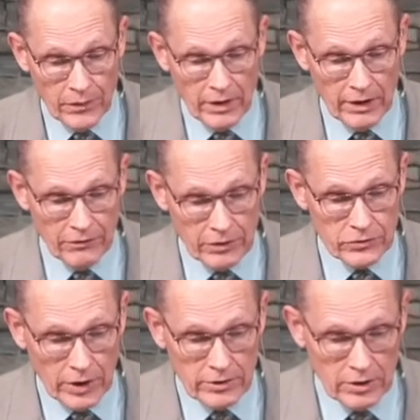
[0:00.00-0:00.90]
If they're
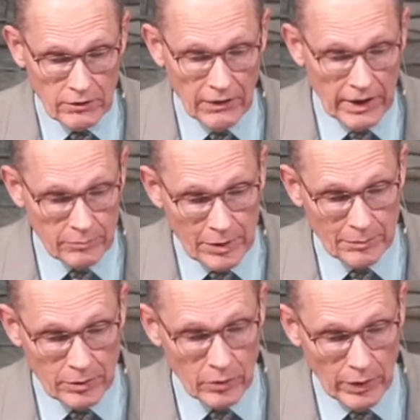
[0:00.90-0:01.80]
trying to divide
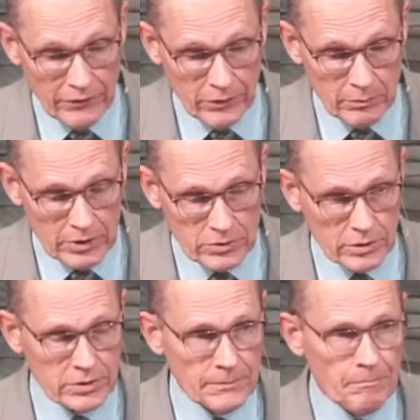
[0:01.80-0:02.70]
people away from the church,